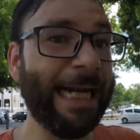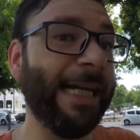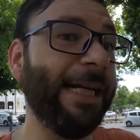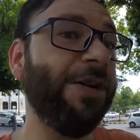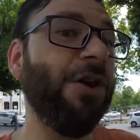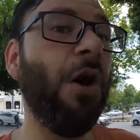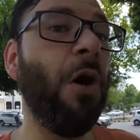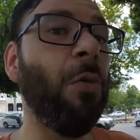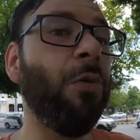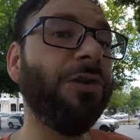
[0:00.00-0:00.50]
I
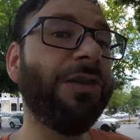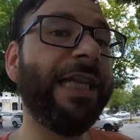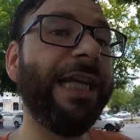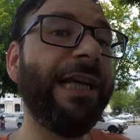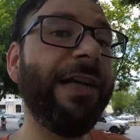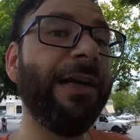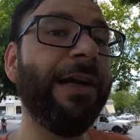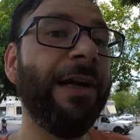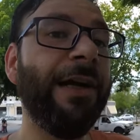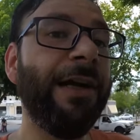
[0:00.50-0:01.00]
didn't know it was
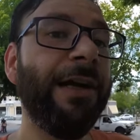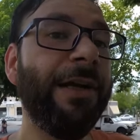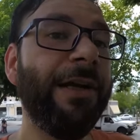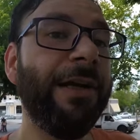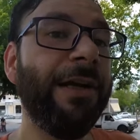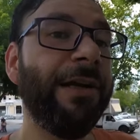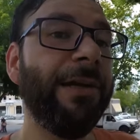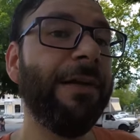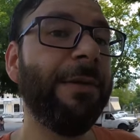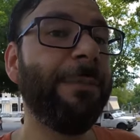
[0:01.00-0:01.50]
here
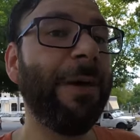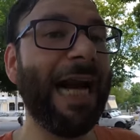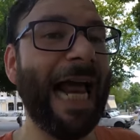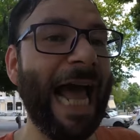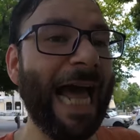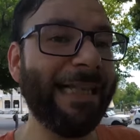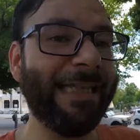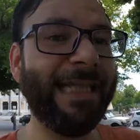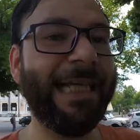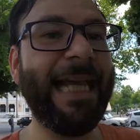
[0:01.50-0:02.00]
but I
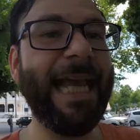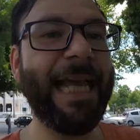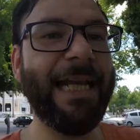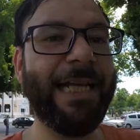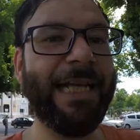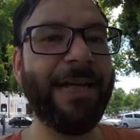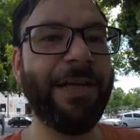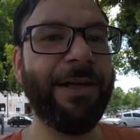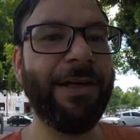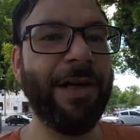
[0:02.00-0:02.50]
had to get
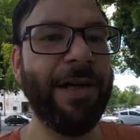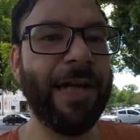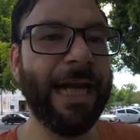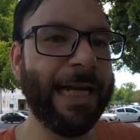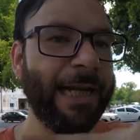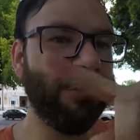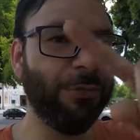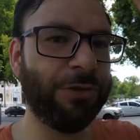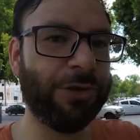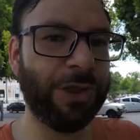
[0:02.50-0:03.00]
here
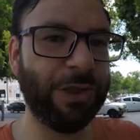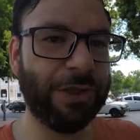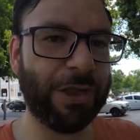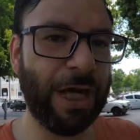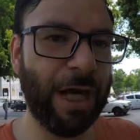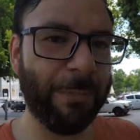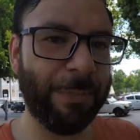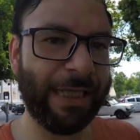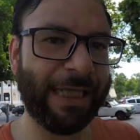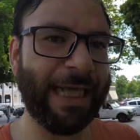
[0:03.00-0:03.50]
and it was a
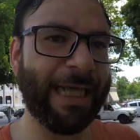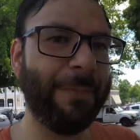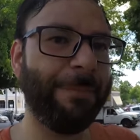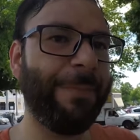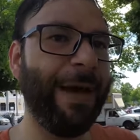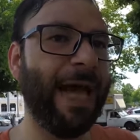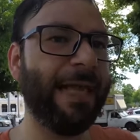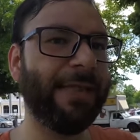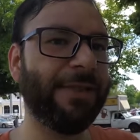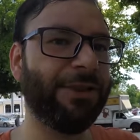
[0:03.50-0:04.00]
complicated
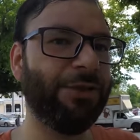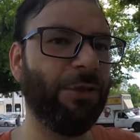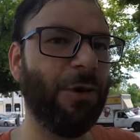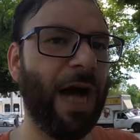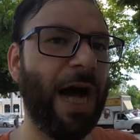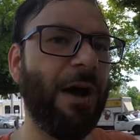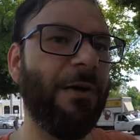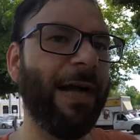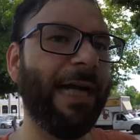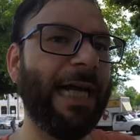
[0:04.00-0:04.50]
path as to
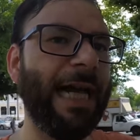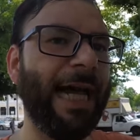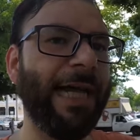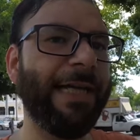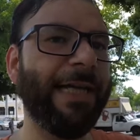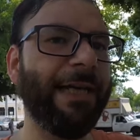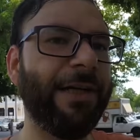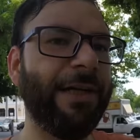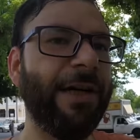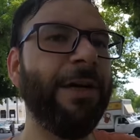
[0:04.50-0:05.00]
how I got
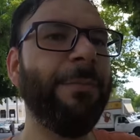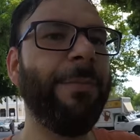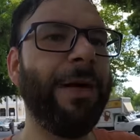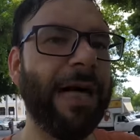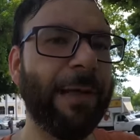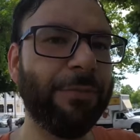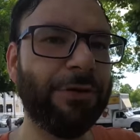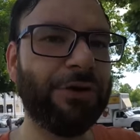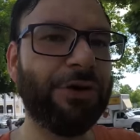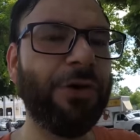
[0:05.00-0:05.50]
here
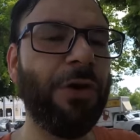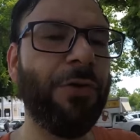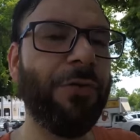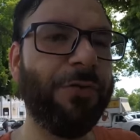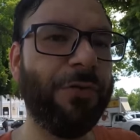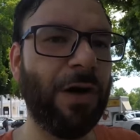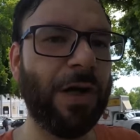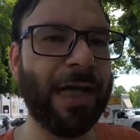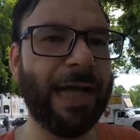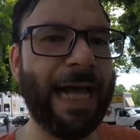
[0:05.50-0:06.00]
but I'm so
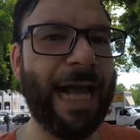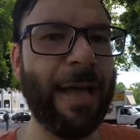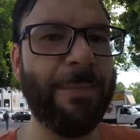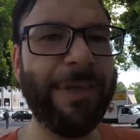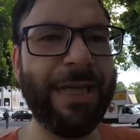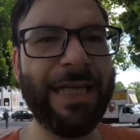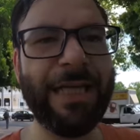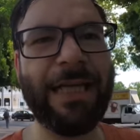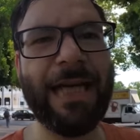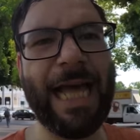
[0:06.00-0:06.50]
fucking
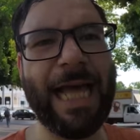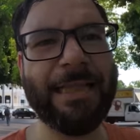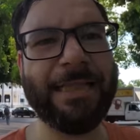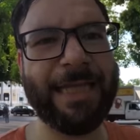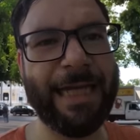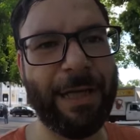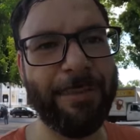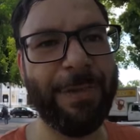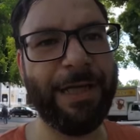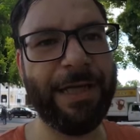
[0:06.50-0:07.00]
happy and glad
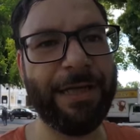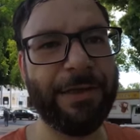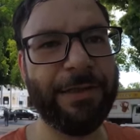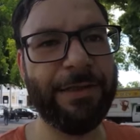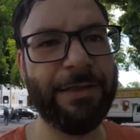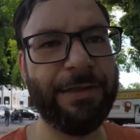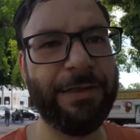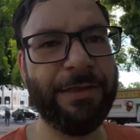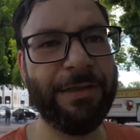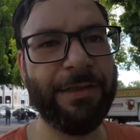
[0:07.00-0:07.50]
that I'm here
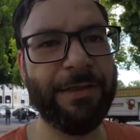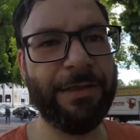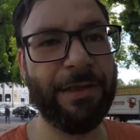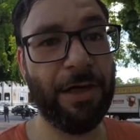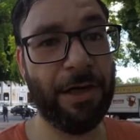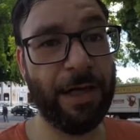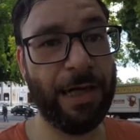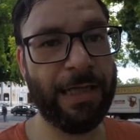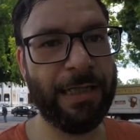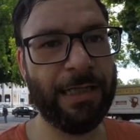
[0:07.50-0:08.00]

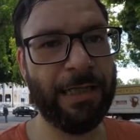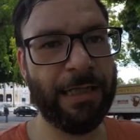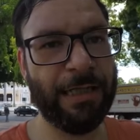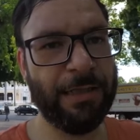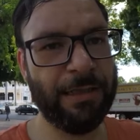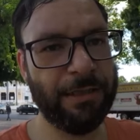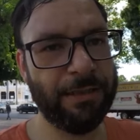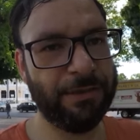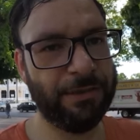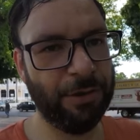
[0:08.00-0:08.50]
all right
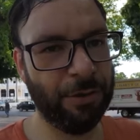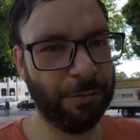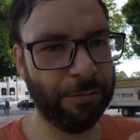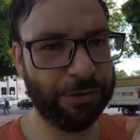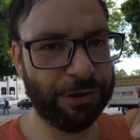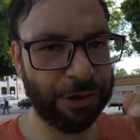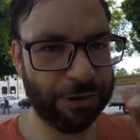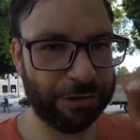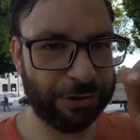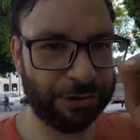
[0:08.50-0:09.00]
so
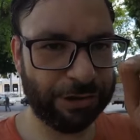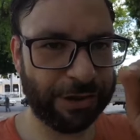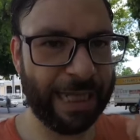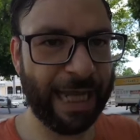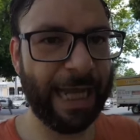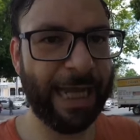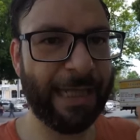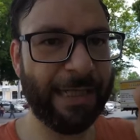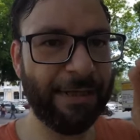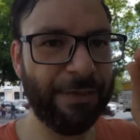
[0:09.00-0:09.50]
just
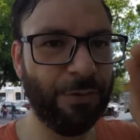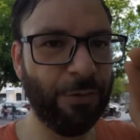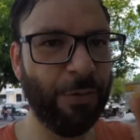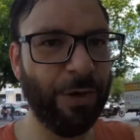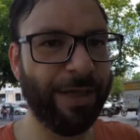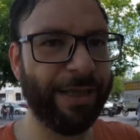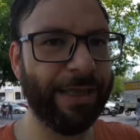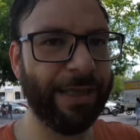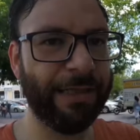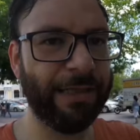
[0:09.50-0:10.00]
stay
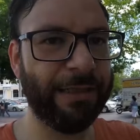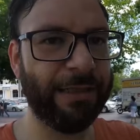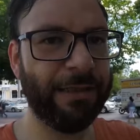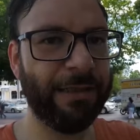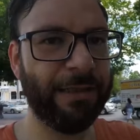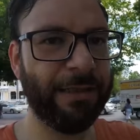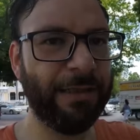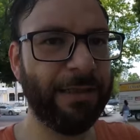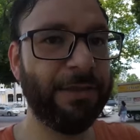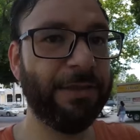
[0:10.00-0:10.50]
with
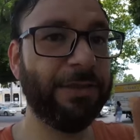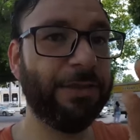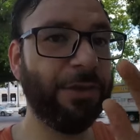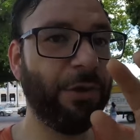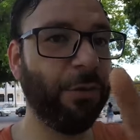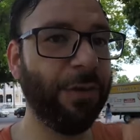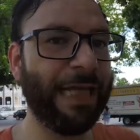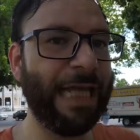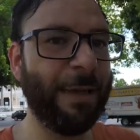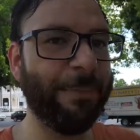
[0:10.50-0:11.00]
it
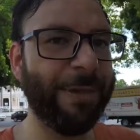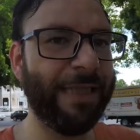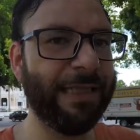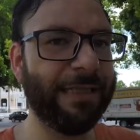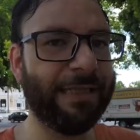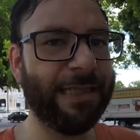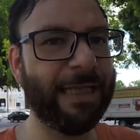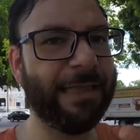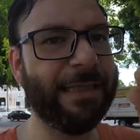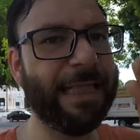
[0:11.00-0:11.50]
so with that being
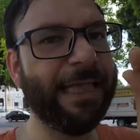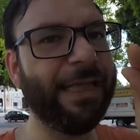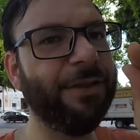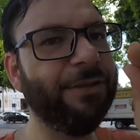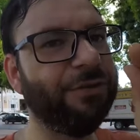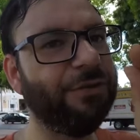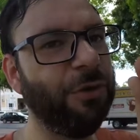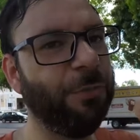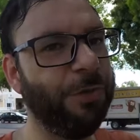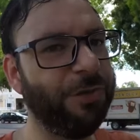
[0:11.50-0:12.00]
said thank
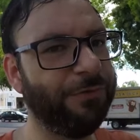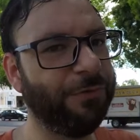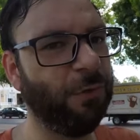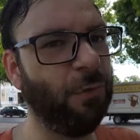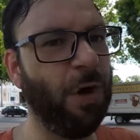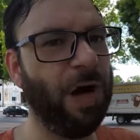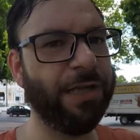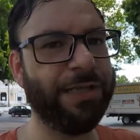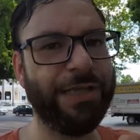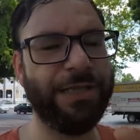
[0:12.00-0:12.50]
you so much for
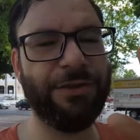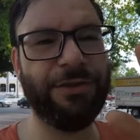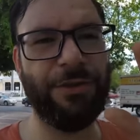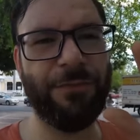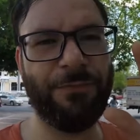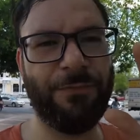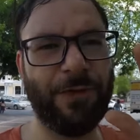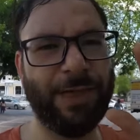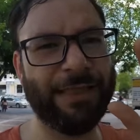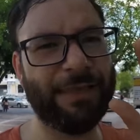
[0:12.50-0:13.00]
watching
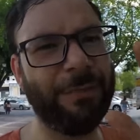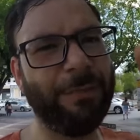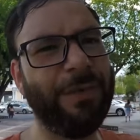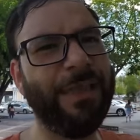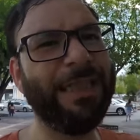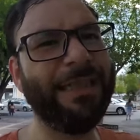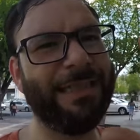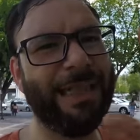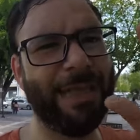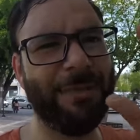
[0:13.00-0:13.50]
don't forget to
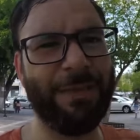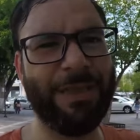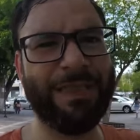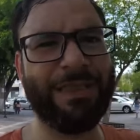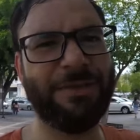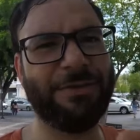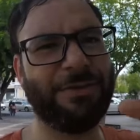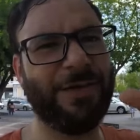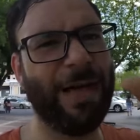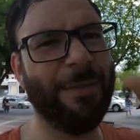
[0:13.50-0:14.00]
please like
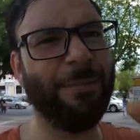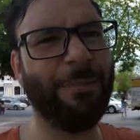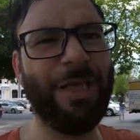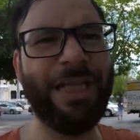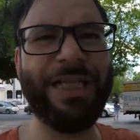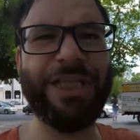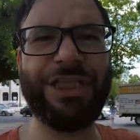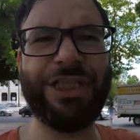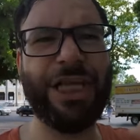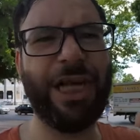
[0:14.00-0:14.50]
please subscribe
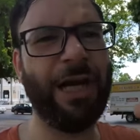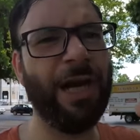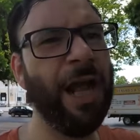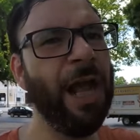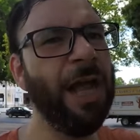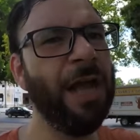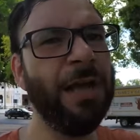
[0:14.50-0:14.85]
please share